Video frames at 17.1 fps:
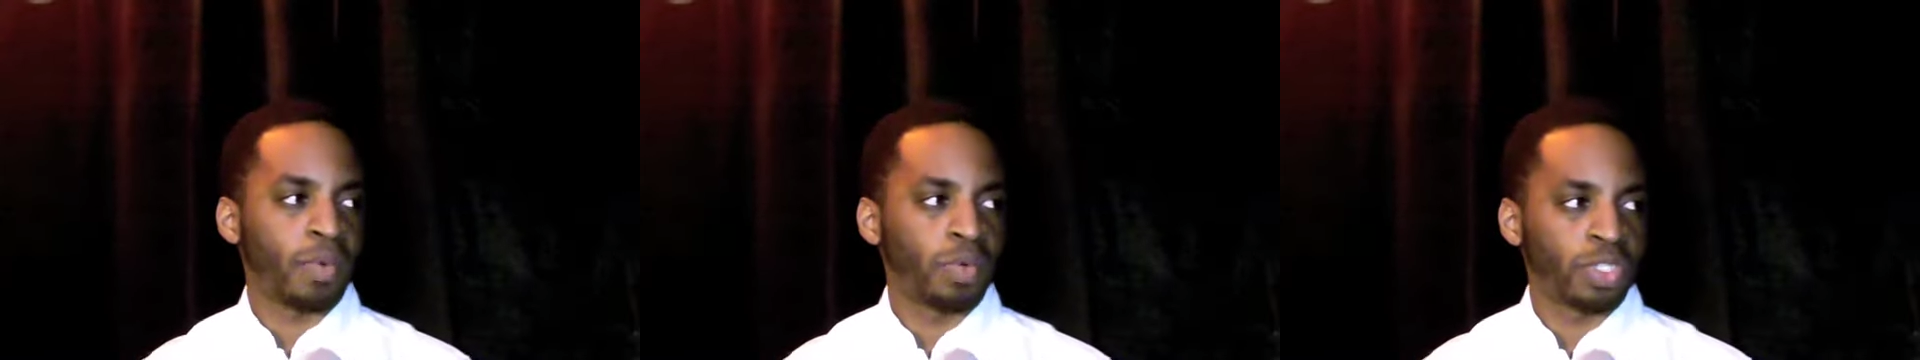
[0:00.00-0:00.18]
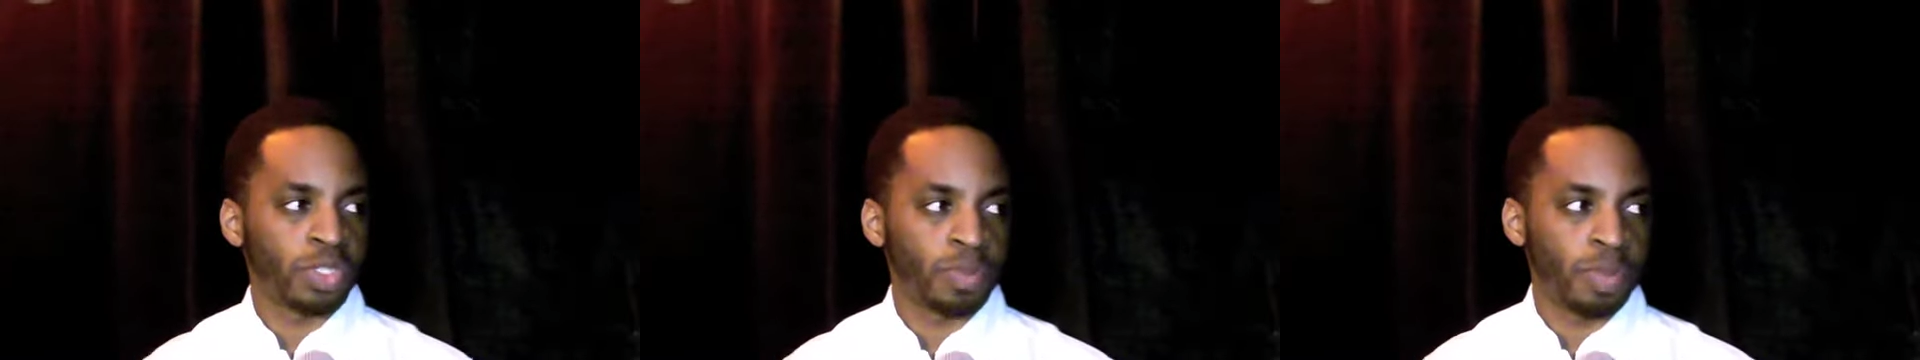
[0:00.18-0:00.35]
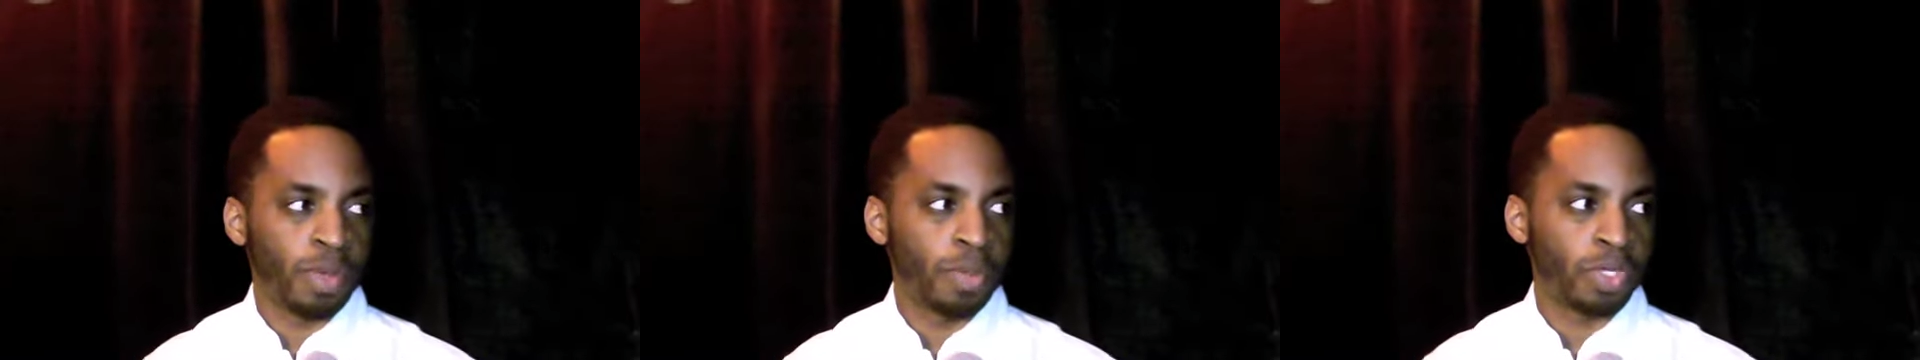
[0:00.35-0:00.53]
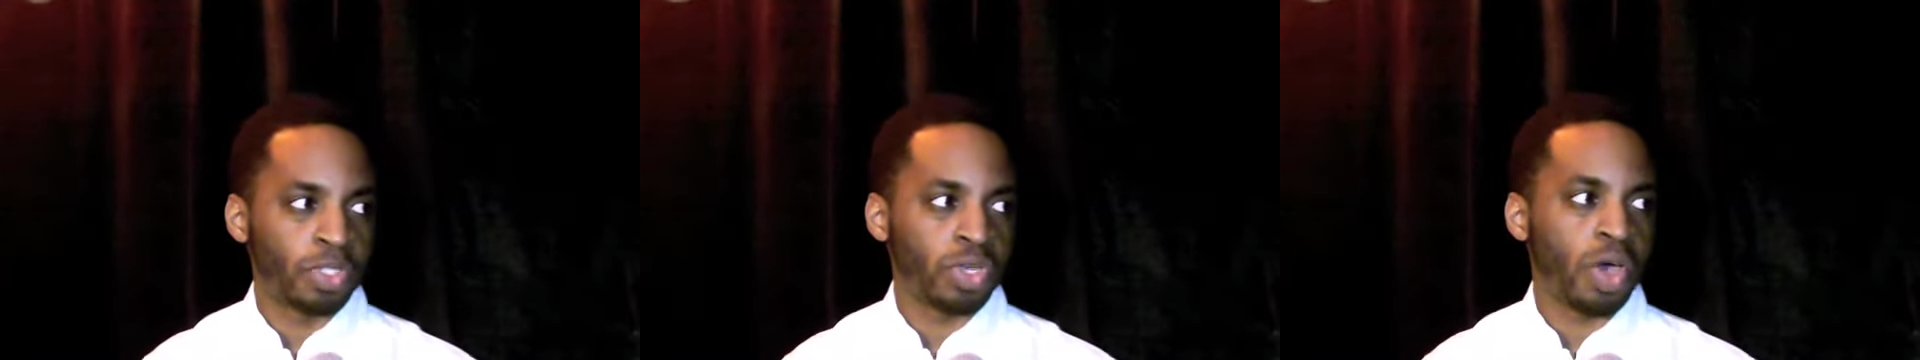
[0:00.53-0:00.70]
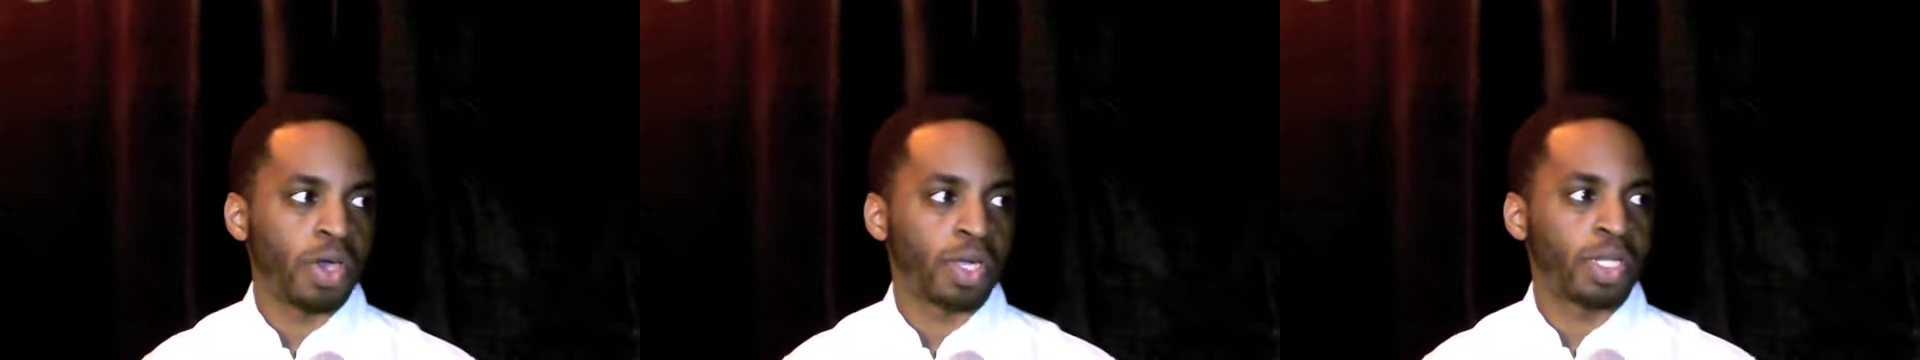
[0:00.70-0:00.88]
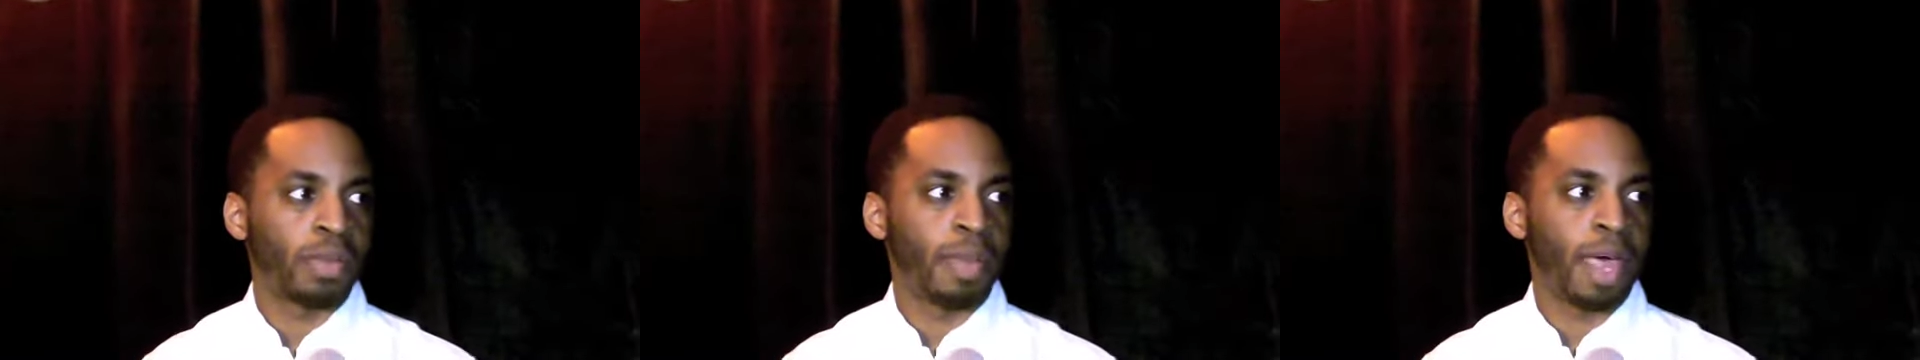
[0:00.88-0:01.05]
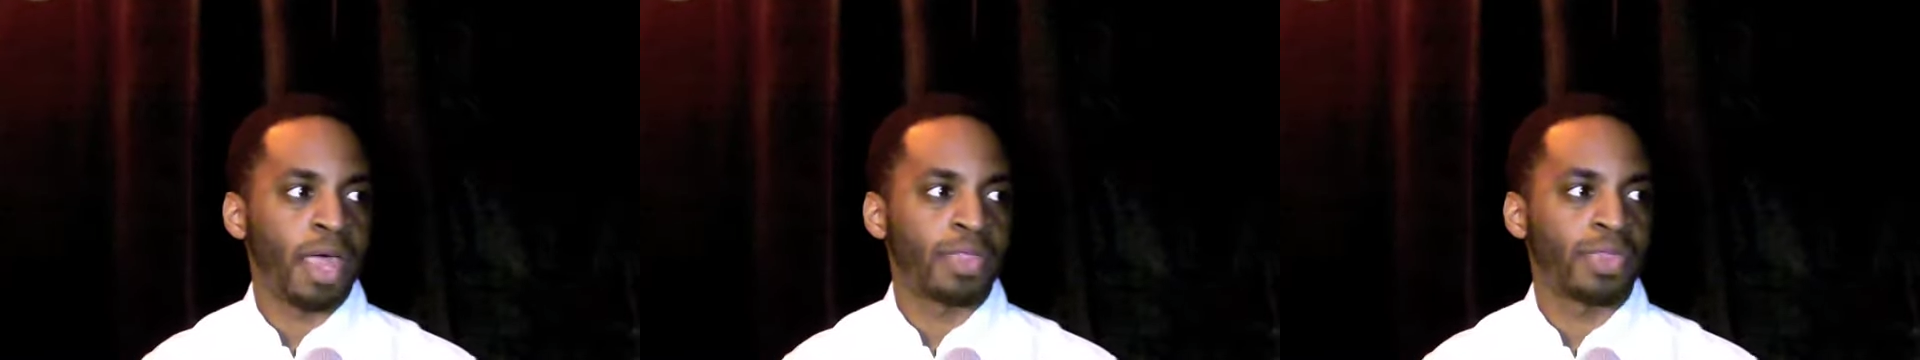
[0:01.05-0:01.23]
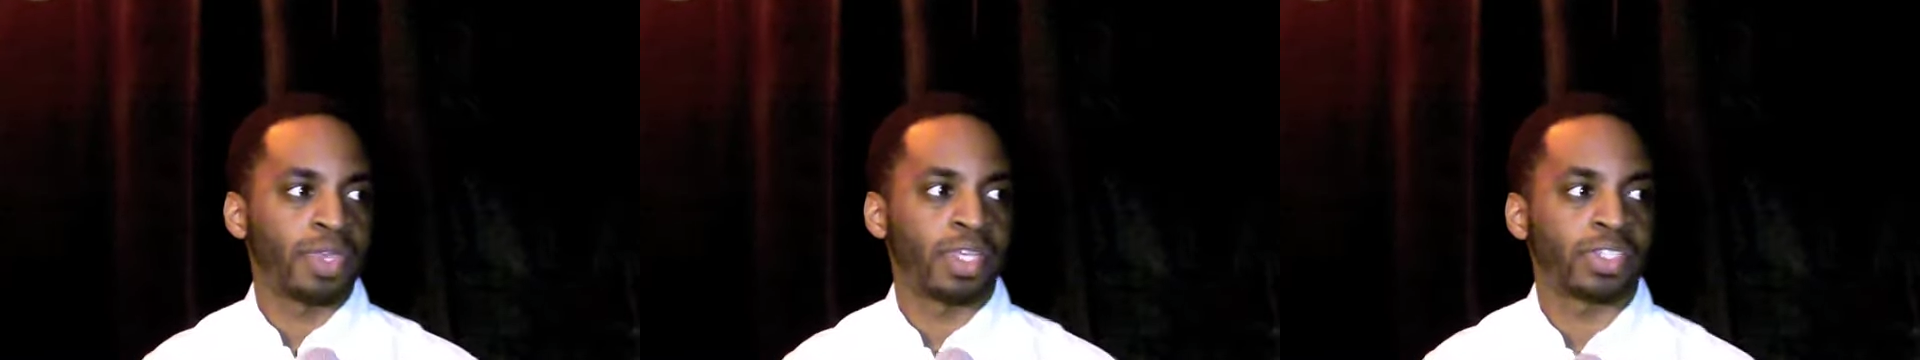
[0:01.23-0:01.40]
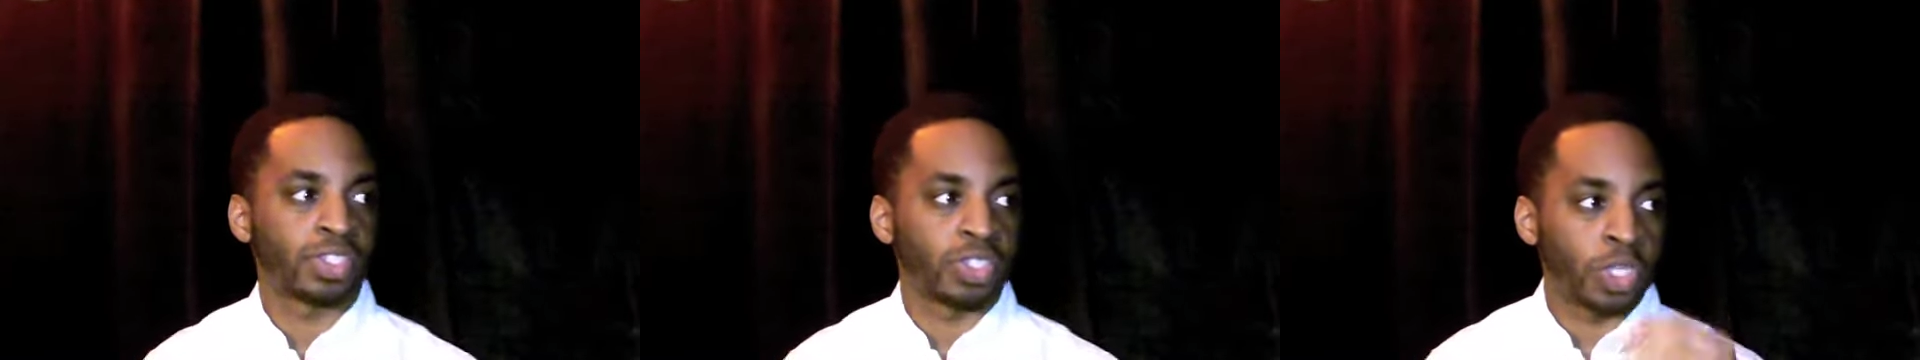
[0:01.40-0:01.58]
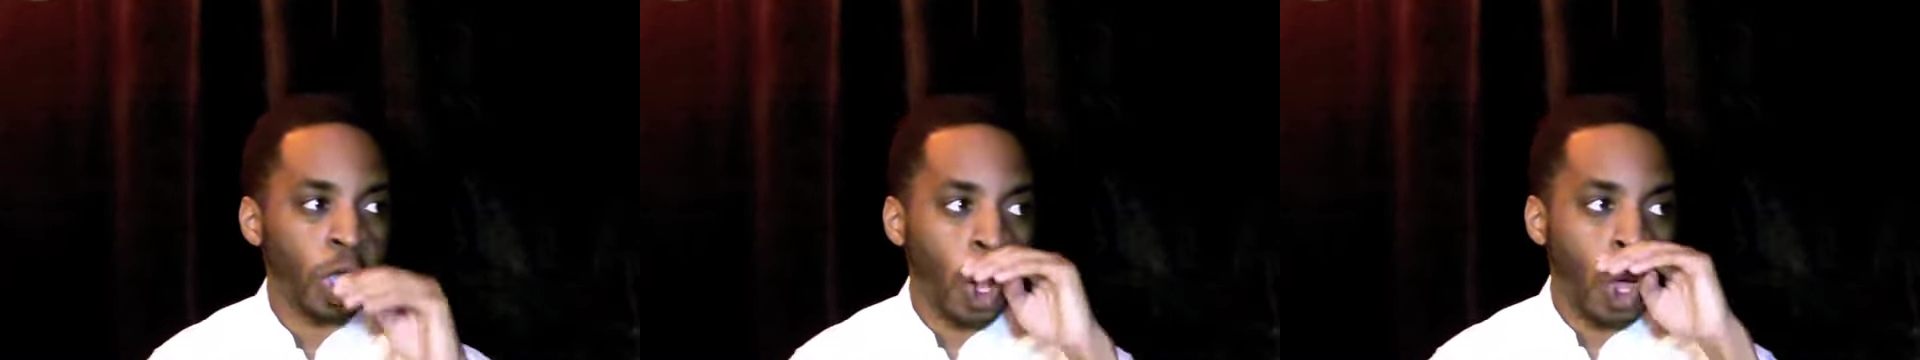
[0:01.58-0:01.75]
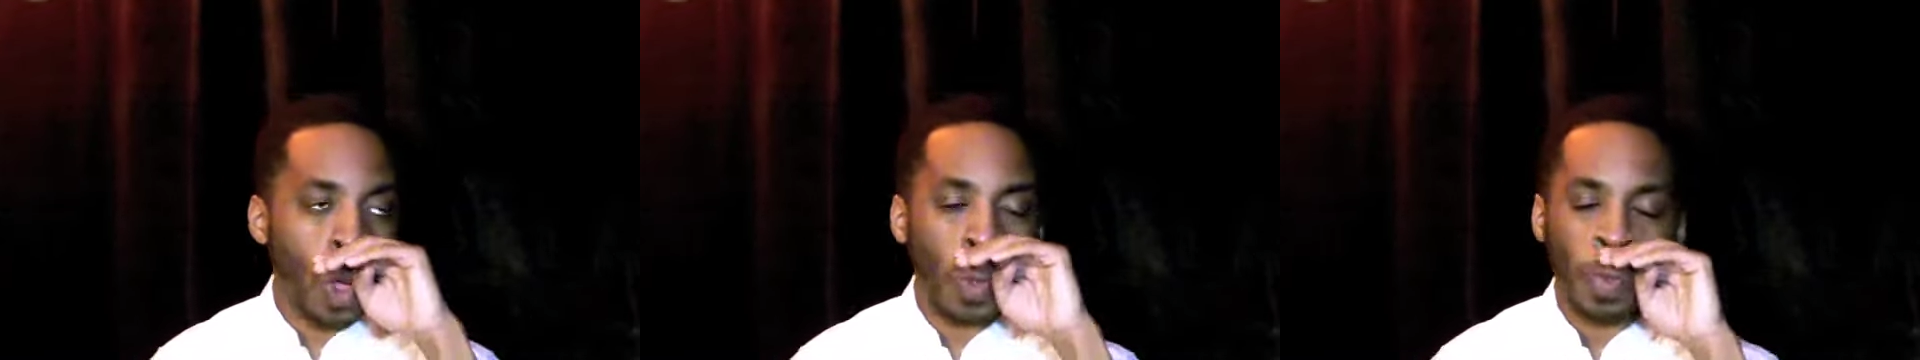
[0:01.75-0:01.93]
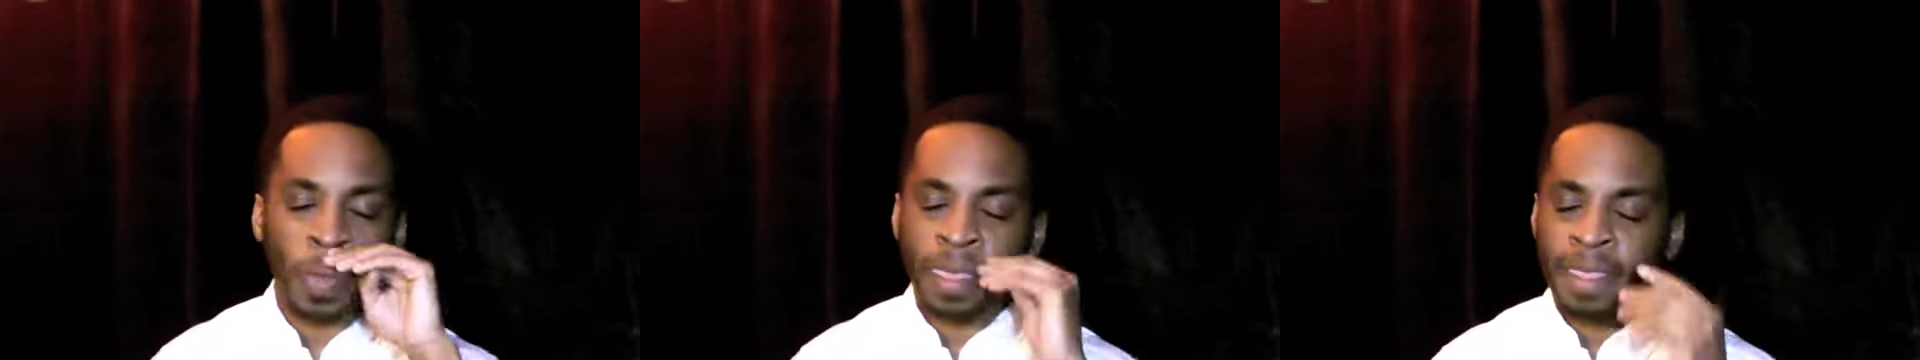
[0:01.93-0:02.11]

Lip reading: which is people talking about this. So